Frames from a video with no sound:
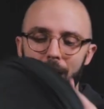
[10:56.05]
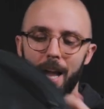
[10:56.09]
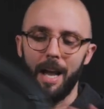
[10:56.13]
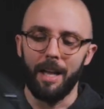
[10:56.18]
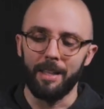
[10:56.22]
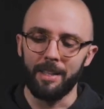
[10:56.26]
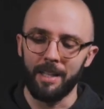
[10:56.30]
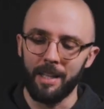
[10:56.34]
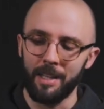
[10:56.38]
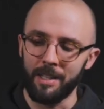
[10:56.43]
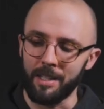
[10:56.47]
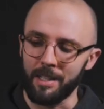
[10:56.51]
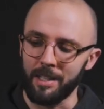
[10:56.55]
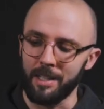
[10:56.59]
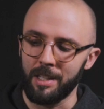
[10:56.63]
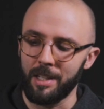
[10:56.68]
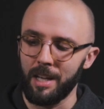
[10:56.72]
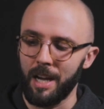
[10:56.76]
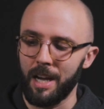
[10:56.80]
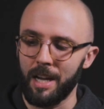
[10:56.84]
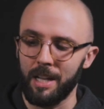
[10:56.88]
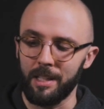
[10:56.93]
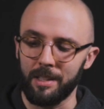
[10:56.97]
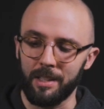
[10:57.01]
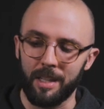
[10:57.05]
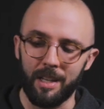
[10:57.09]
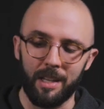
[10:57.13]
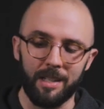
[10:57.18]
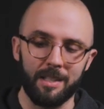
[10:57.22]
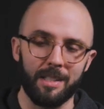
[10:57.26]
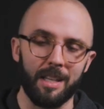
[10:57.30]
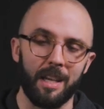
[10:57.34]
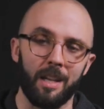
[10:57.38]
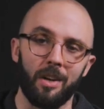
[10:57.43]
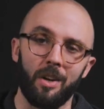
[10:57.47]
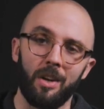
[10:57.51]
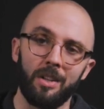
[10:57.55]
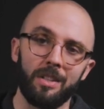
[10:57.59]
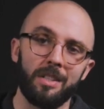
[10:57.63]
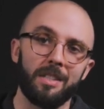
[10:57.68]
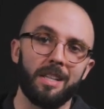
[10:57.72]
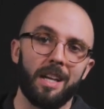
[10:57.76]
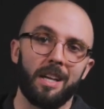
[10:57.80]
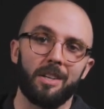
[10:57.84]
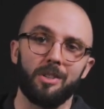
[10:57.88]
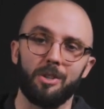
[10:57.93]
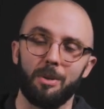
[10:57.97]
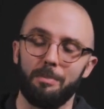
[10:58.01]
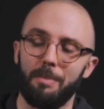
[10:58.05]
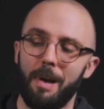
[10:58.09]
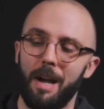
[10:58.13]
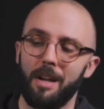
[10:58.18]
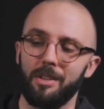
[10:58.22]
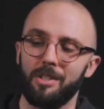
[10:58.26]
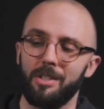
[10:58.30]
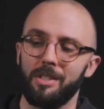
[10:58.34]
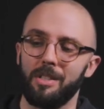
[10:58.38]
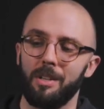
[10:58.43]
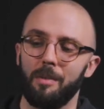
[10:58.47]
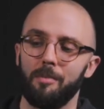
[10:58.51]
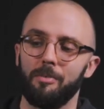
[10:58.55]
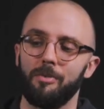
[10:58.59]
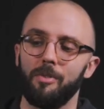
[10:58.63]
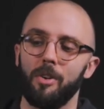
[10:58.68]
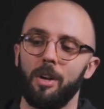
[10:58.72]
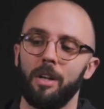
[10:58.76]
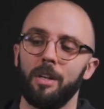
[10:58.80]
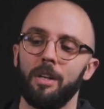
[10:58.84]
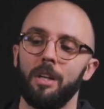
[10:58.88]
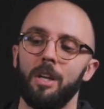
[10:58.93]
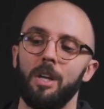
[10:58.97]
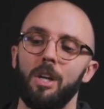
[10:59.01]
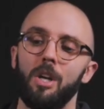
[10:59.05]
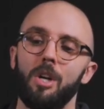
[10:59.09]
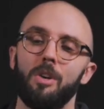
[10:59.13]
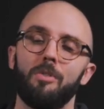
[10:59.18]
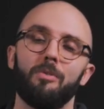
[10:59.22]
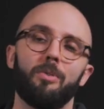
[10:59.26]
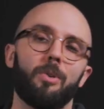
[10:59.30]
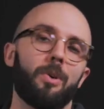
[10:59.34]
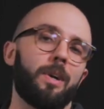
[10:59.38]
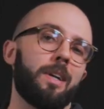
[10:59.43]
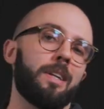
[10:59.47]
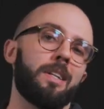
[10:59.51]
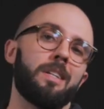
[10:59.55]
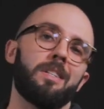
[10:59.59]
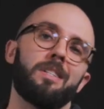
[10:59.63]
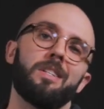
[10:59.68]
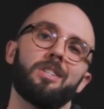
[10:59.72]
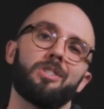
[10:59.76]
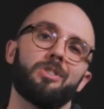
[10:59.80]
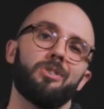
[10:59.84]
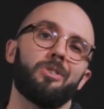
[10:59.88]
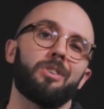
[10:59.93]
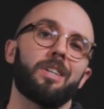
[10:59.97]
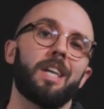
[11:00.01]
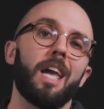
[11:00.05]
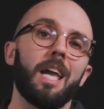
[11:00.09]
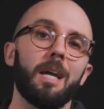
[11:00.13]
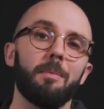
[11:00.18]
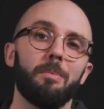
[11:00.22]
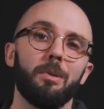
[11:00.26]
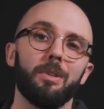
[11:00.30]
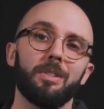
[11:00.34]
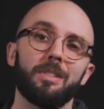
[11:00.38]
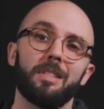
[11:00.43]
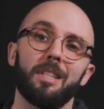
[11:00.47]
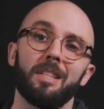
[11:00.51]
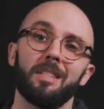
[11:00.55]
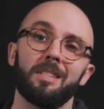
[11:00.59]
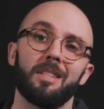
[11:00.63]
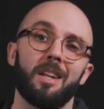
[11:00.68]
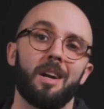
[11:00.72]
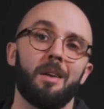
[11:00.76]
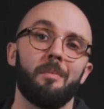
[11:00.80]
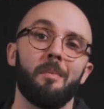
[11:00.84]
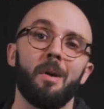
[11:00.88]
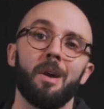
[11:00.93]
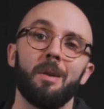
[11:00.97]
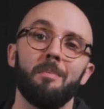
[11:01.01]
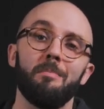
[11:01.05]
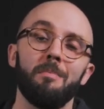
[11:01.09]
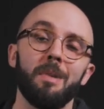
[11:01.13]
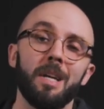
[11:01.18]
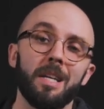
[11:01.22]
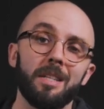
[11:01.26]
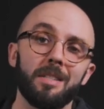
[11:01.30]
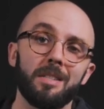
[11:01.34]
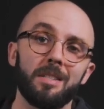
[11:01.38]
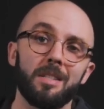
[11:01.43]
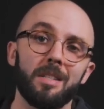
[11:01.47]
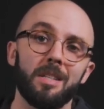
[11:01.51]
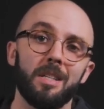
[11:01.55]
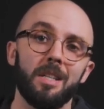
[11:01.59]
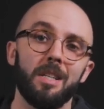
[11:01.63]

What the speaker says: And then you got, like I said, all these extra pouches up front for any additional cables, things that I might have missed.